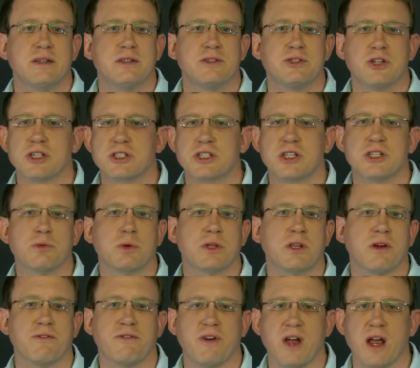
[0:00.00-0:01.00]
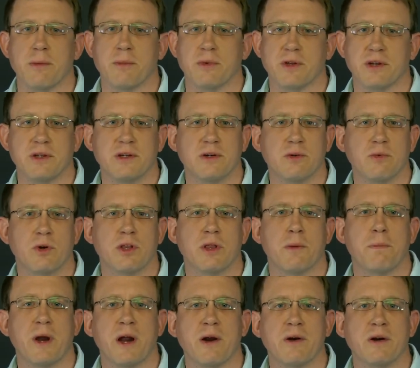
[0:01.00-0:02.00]
Just as with a family, where the
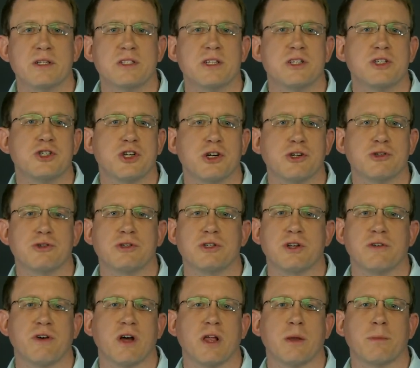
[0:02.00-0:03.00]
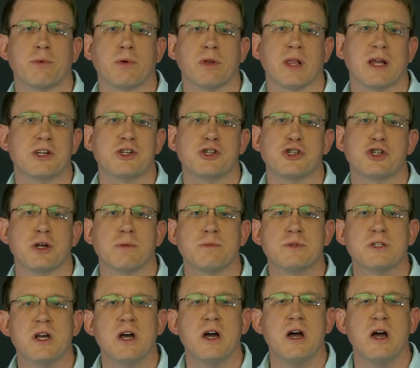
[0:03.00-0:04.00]
parents and children develop
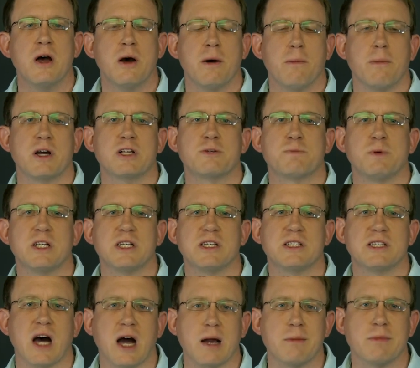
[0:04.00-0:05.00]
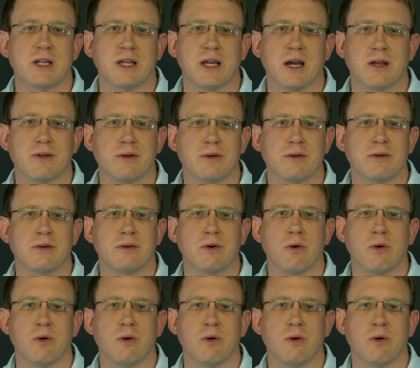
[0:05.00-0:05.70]
relationships by spending time together,